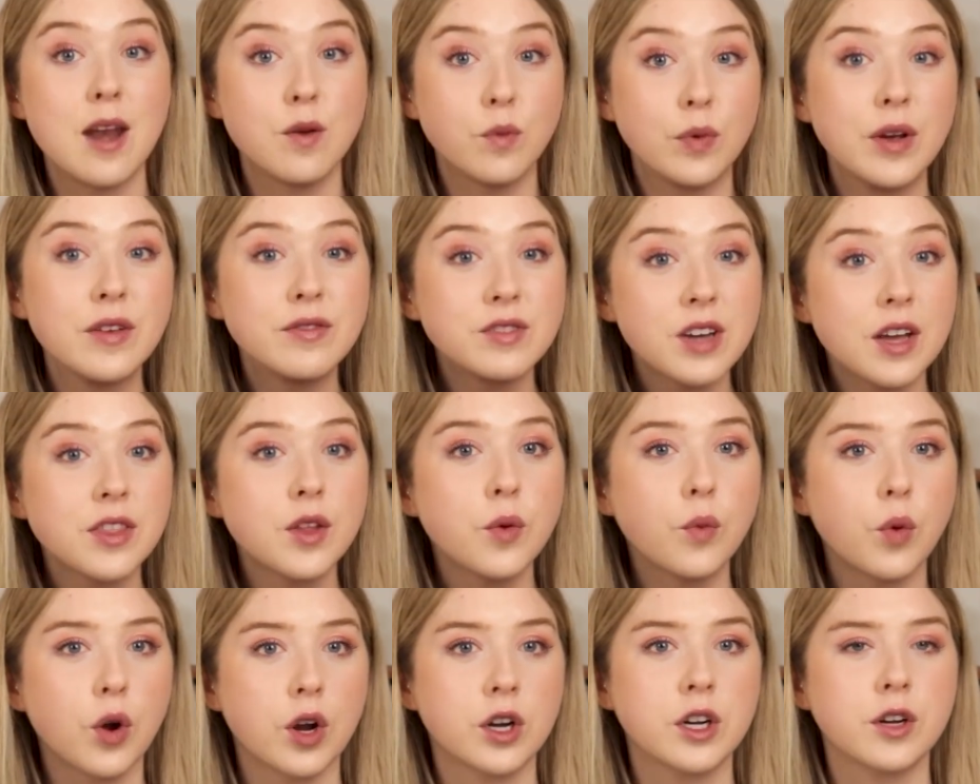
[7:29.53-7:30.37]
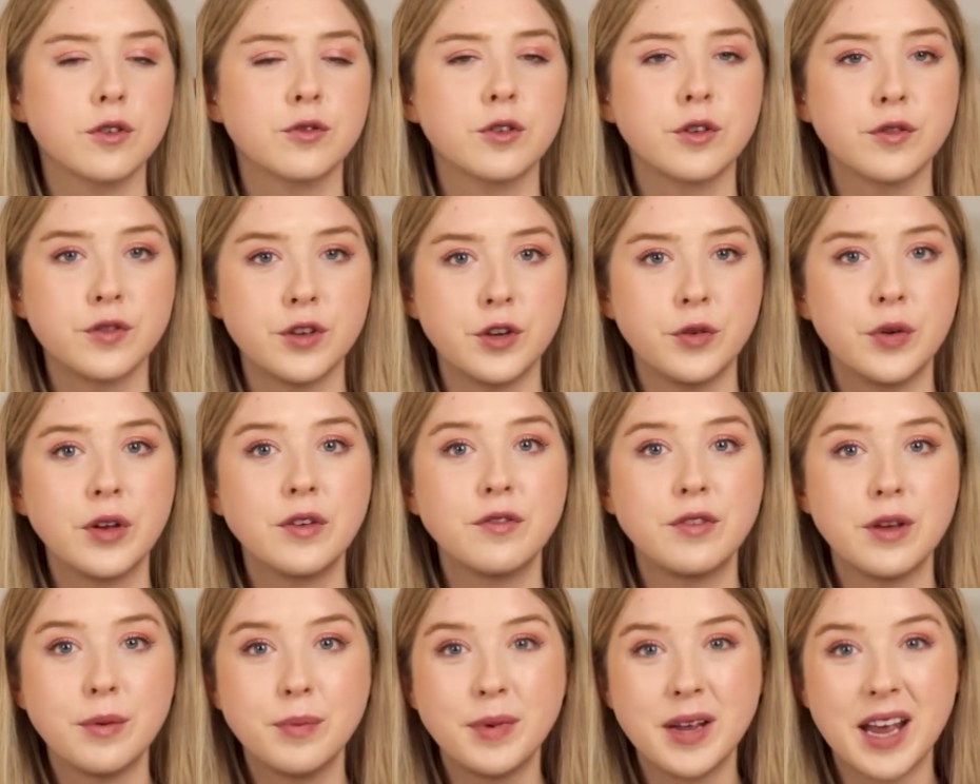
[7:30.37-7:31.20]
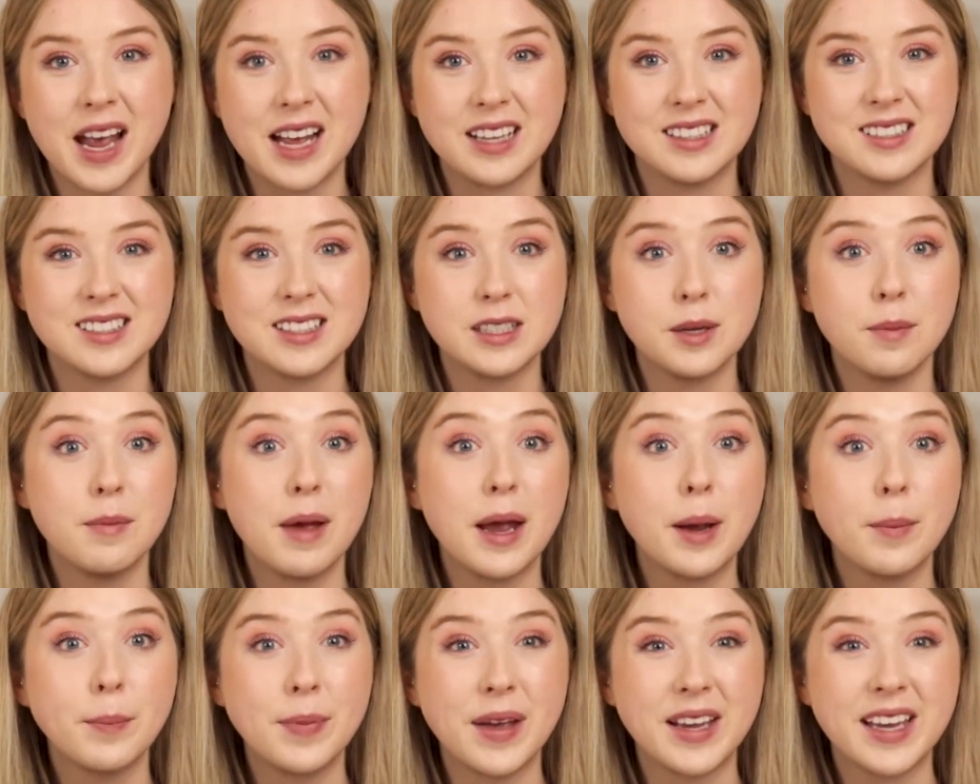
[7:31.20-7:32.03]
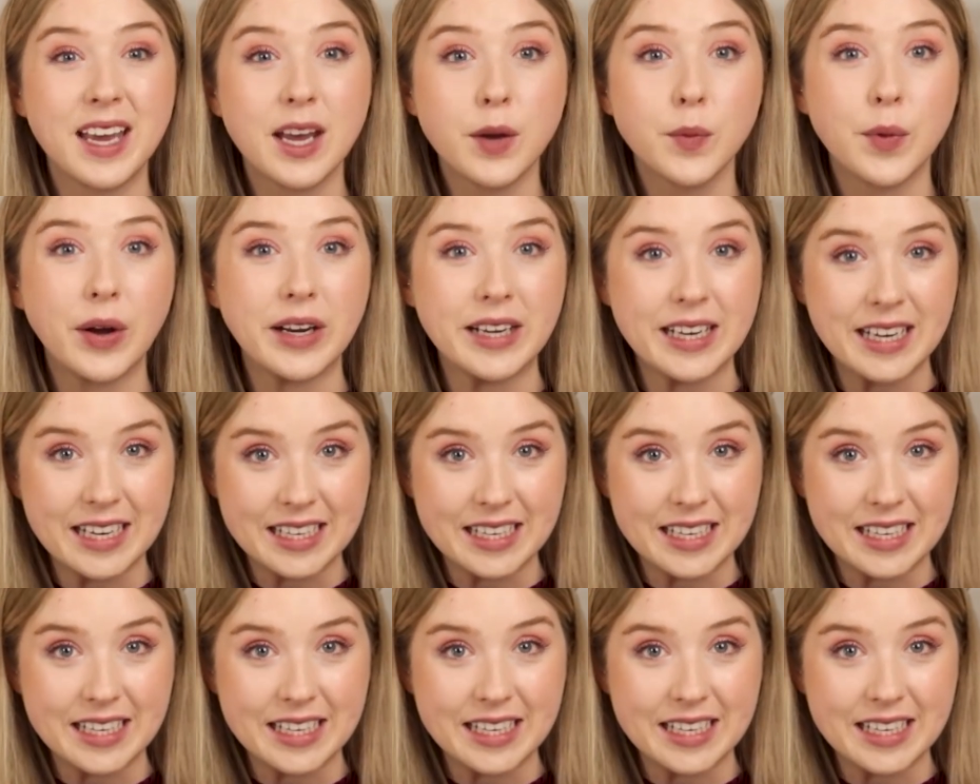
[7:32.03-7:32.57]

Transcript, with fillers: And we've done the work of reviewing VPNs to make picking one